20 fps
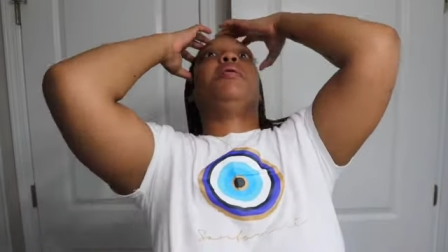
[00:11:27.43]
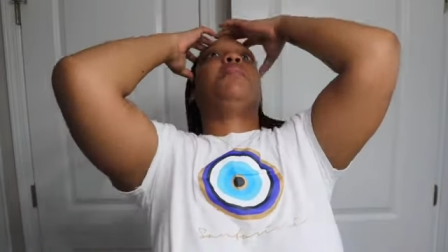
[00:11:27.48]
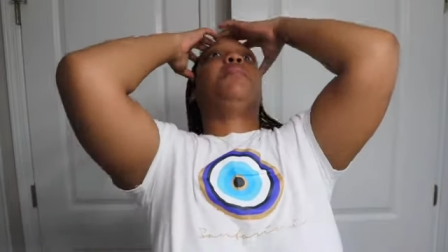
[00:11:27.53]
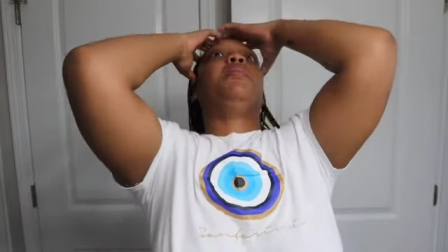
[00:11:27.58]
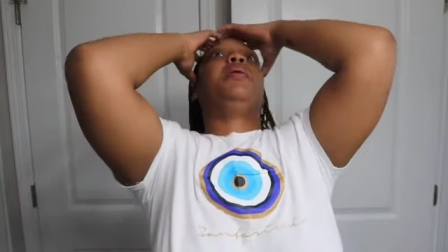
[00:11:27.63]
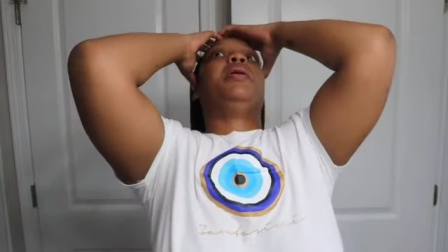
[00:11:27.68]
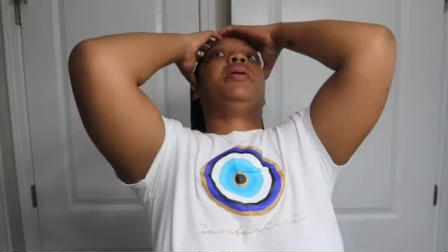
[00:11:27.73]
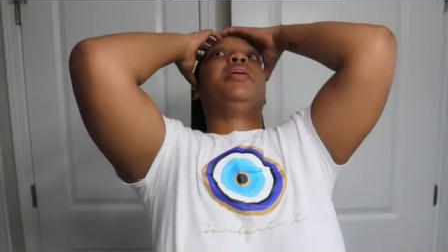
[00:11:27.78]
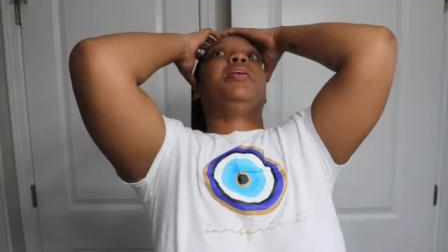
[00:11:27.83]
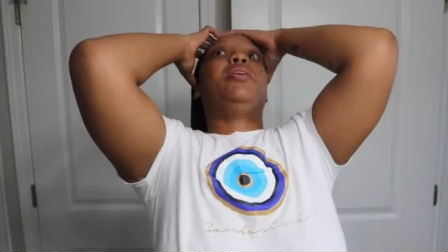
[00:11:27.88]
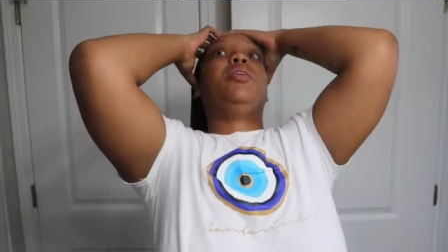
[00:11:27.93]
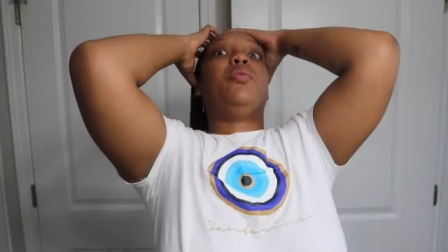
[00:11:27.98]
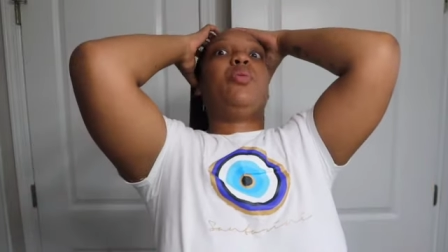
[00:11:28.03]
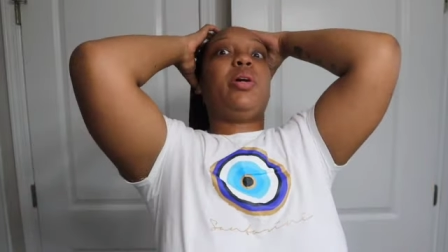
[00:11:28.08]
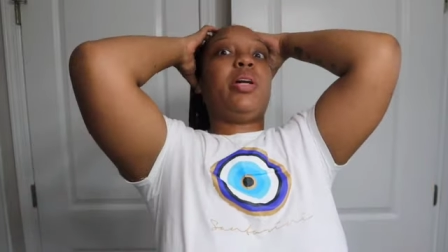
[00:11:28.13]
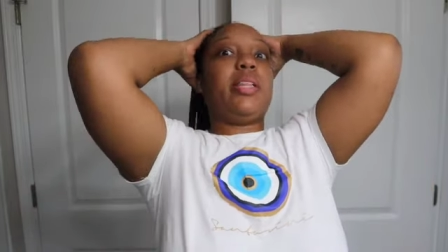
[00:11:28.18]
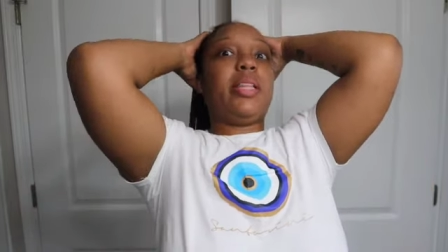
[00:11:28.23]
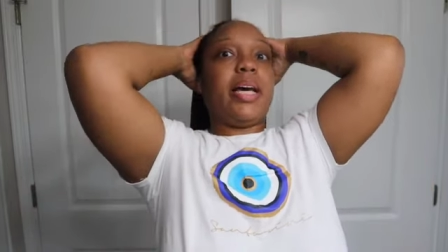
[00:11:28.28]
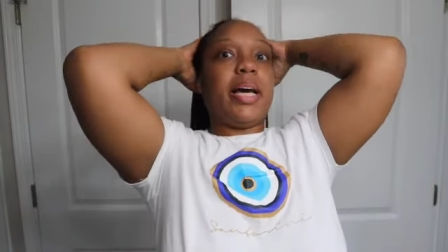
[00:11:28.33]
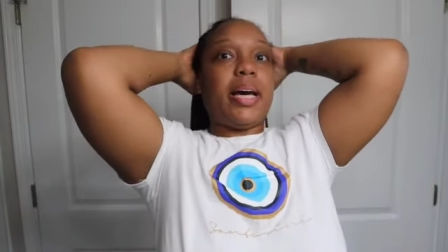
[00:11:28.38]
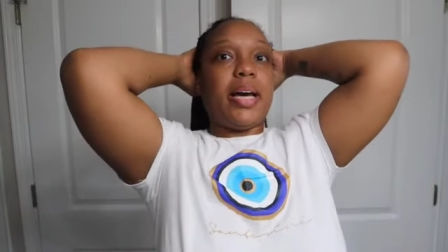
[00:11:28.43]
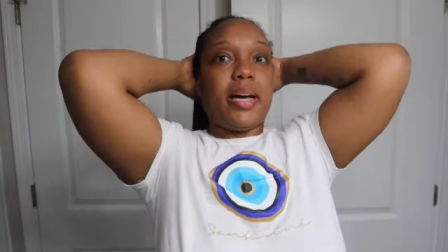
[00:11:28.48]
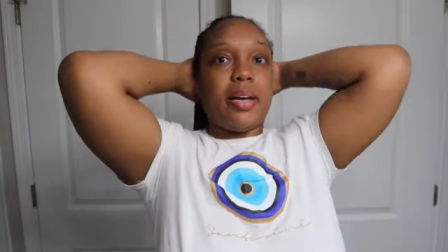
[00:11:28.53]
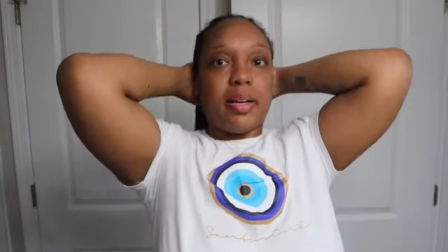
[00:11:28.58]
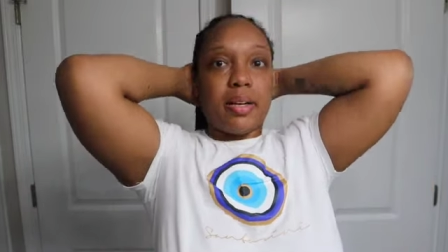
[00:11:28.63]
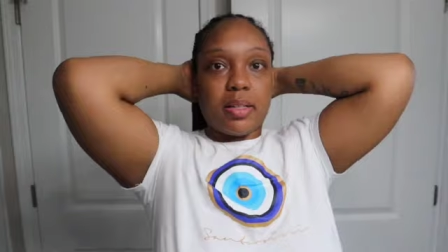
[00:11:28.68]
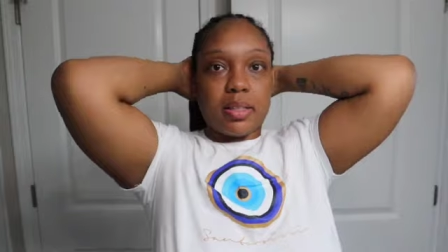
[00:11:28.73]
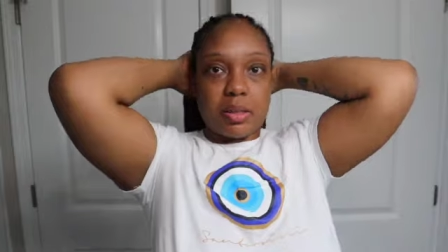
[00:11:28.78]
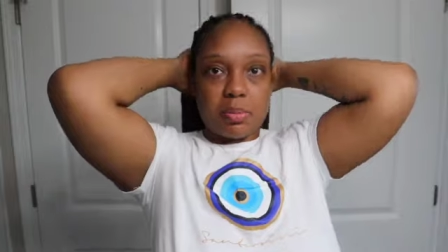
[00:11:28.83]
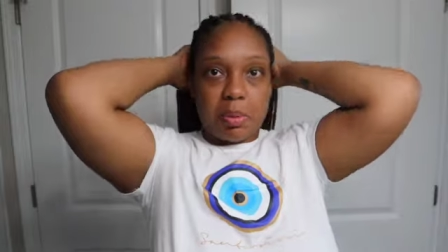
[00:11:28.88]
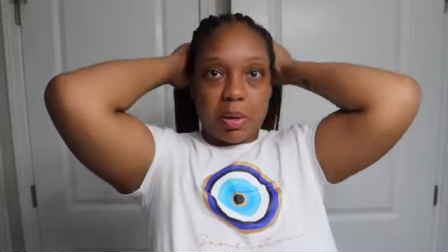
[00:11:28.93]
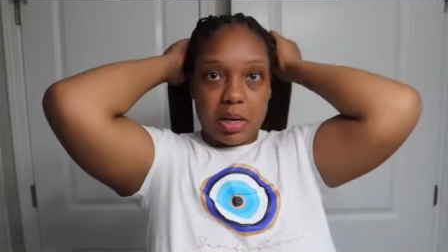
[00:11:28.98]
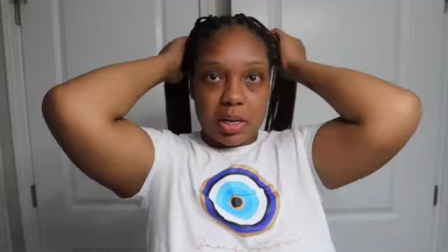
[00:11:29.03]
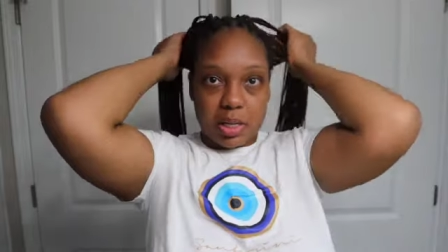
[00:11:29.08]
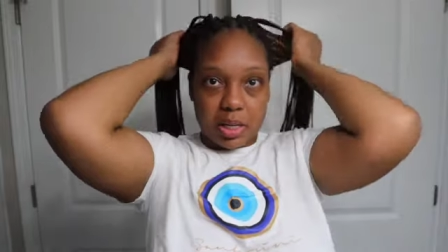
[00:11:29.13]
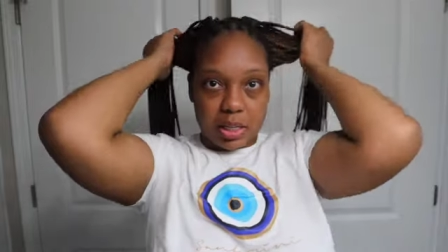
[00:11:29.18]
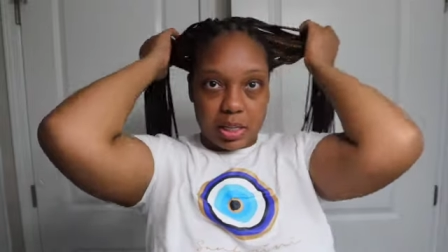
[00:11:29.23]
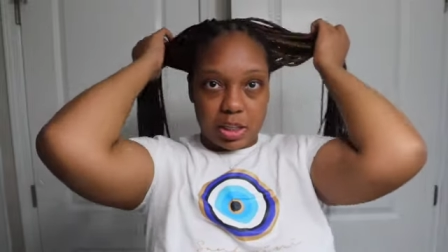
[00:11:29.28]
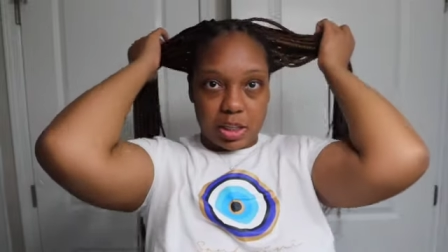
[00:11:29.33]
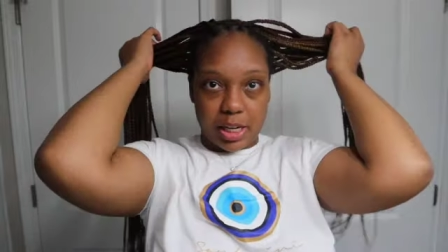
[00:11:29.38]
But knowing that it's part
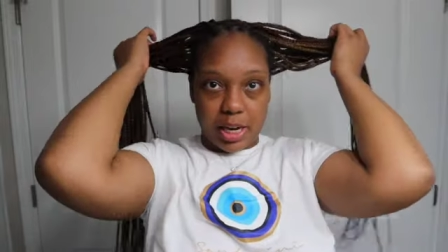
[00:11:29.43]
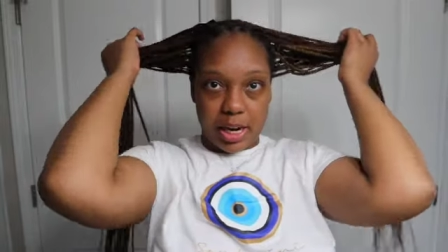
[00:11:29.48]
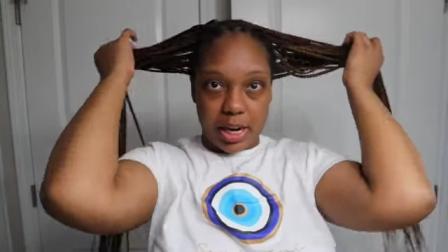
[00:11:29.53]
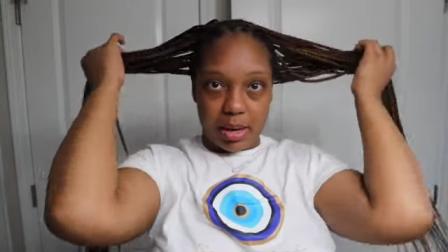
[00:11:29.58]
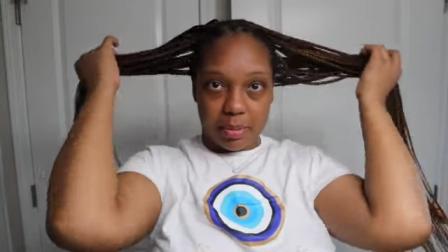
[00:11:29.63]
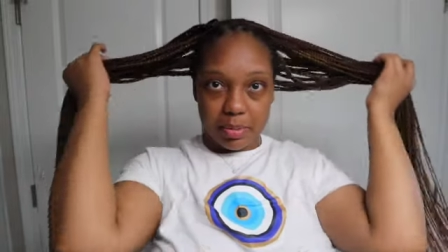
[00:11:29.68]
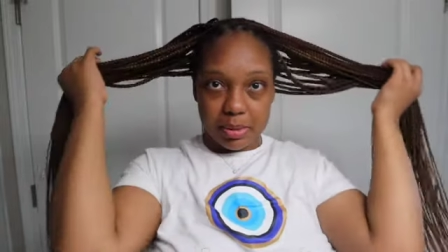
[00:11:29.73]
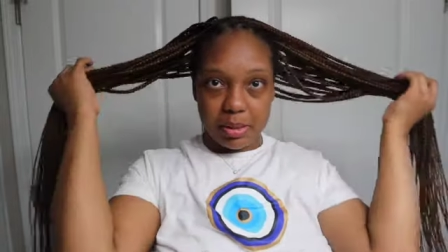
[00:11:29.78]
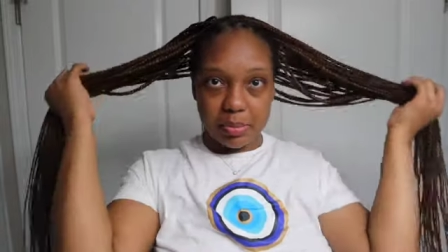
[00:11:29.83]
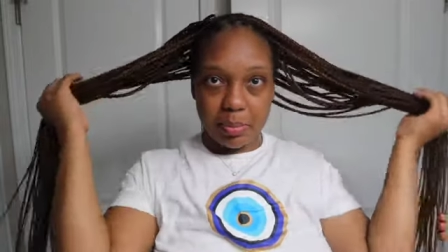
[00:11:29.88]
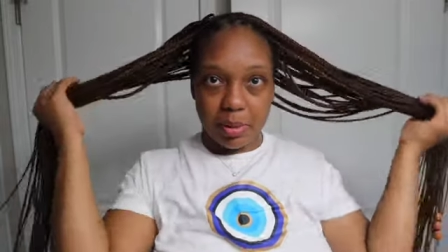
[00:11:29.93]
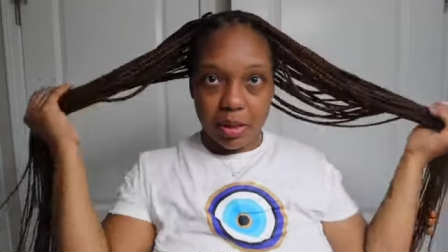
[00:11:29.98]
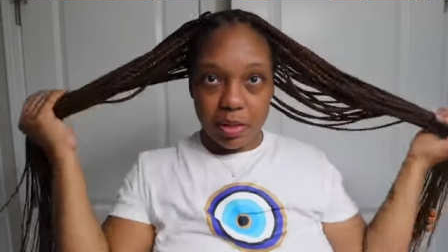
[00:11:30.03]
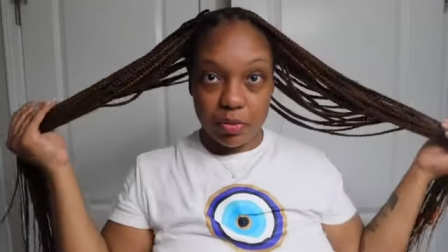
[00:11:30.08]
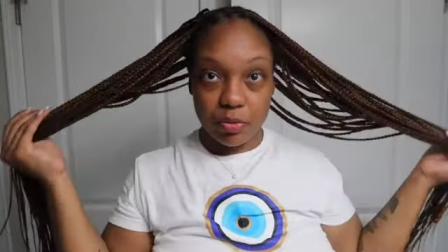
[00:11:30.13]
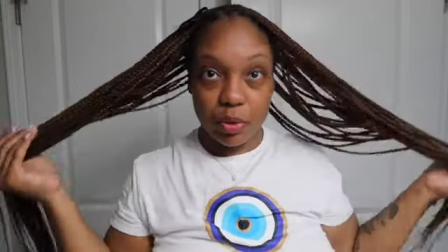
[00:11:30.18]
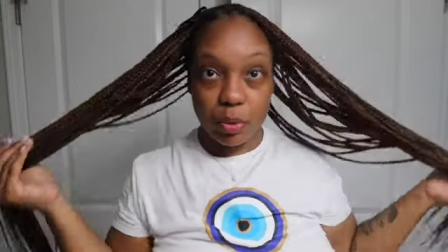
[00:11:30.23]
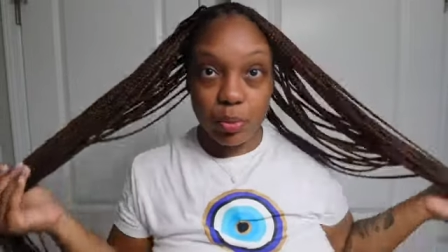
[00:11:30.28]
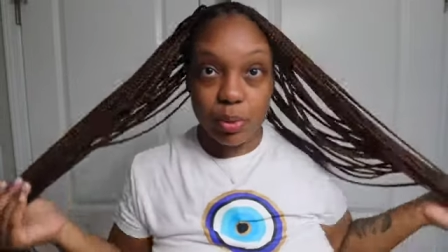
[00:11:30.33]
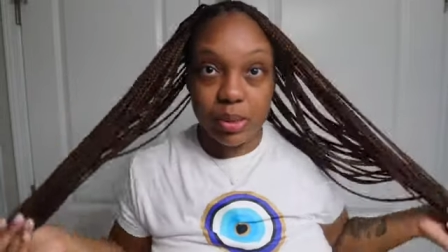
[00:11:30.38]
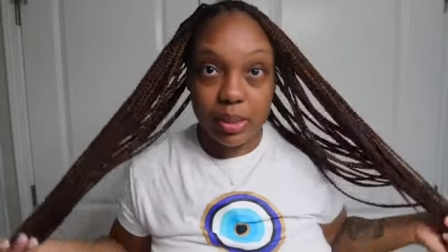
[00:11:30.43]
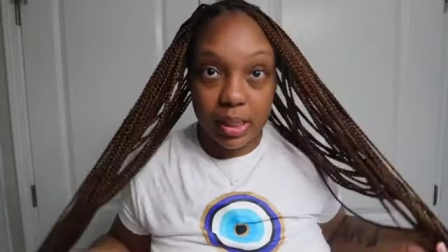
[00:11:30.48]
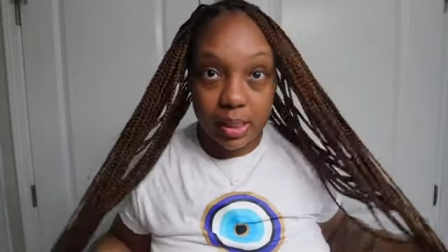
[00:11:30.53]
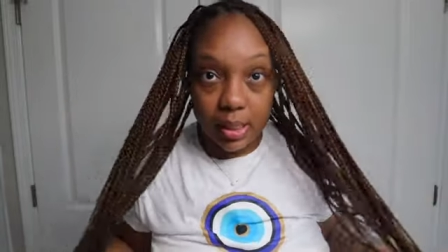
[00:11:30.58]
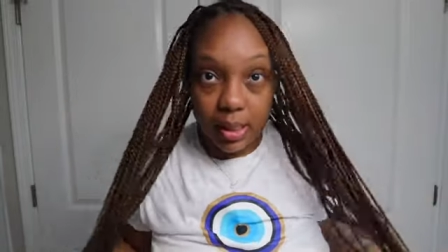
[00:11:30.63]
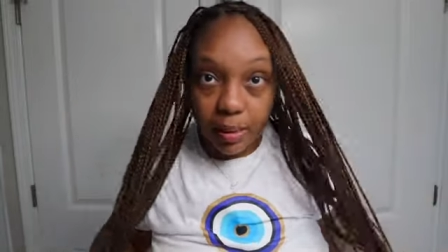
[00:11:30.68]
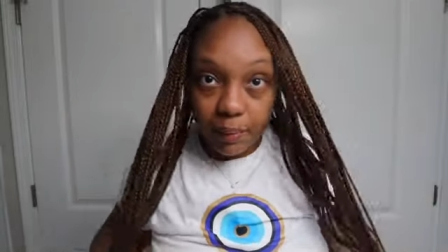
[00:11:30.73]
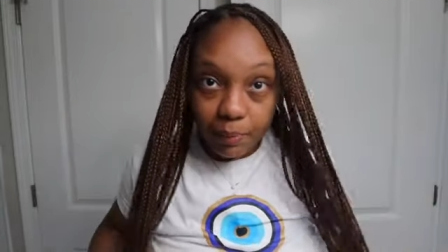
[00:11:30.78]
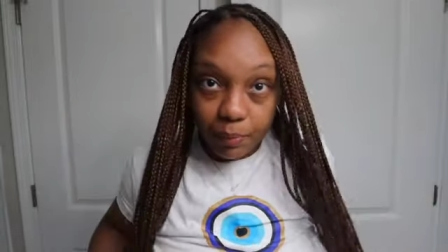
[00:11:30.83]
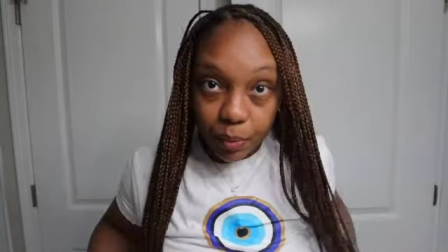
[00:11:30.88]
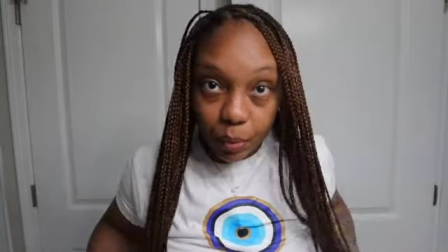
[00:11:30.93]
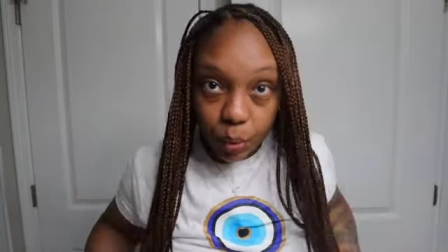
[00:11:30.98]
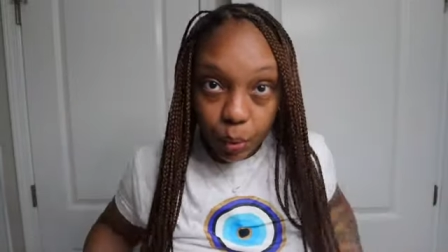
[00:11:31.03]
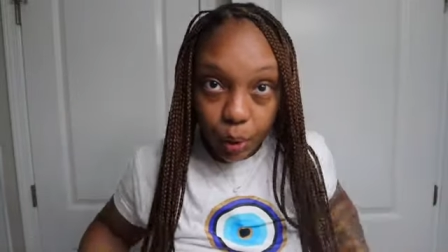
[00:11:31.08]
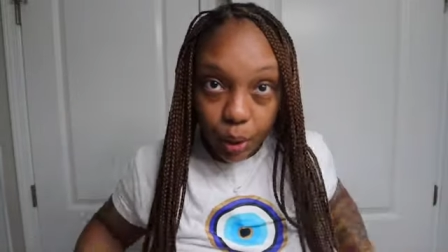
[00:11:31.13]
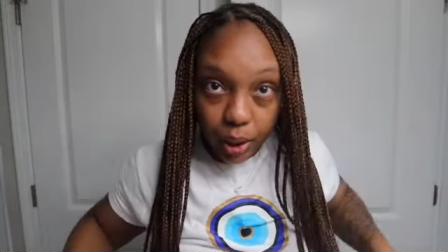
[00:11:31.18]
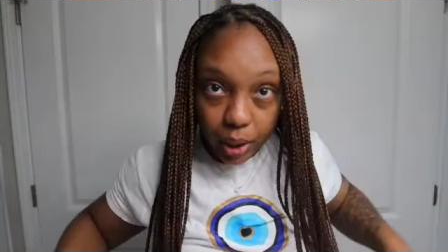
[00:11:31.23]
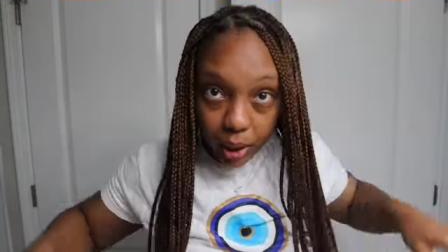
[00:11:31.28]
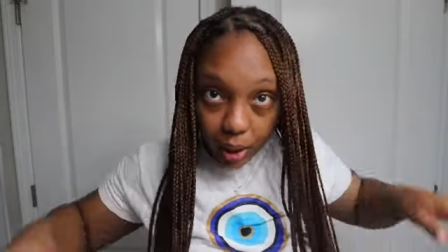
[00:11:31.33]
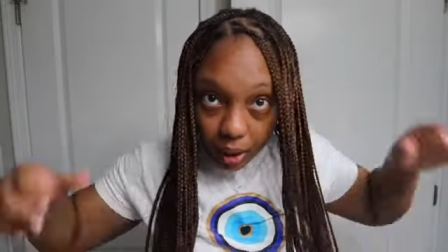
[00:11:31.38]
of the job, it's part of what we signed up
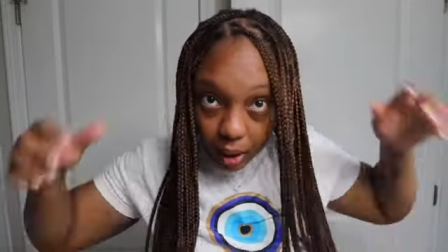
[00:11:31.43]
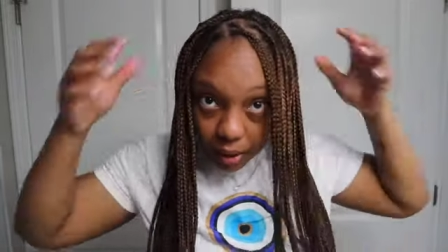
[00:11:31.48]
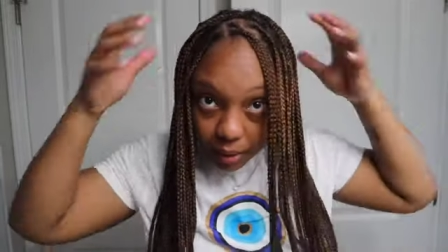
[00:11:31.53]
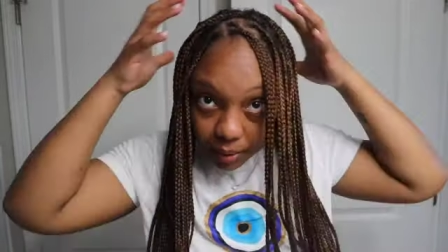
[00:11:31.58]
for,